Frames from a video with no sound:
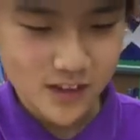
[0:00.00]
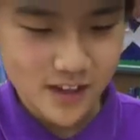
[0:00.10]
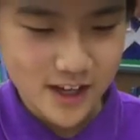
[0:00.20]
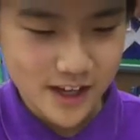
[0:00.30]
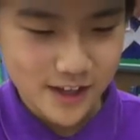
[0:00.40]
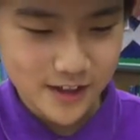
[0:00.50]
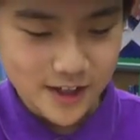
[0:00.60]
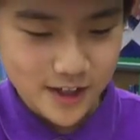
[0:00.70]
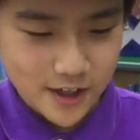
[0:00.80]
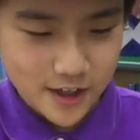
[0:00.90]
and
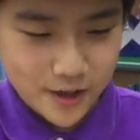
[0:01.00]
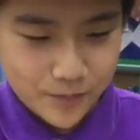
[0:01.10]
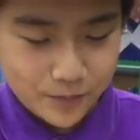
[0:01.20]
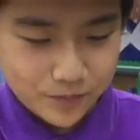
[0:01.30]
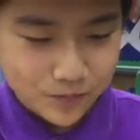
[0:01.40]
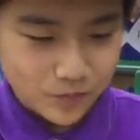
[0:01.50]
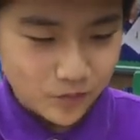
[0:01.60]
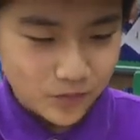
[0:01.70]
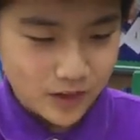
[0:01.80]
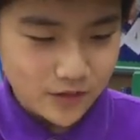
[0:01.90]

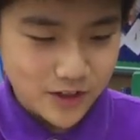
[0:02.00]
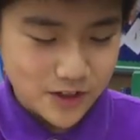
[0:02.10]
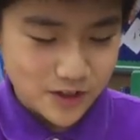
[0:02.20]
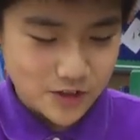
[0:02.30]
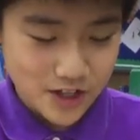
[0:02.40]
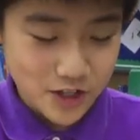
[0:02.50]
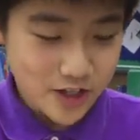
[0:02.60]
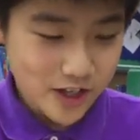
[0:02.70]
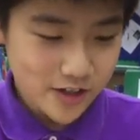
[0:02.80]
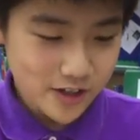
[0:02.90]
these are
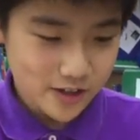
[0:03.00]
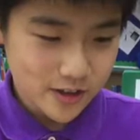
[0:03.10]
stationary,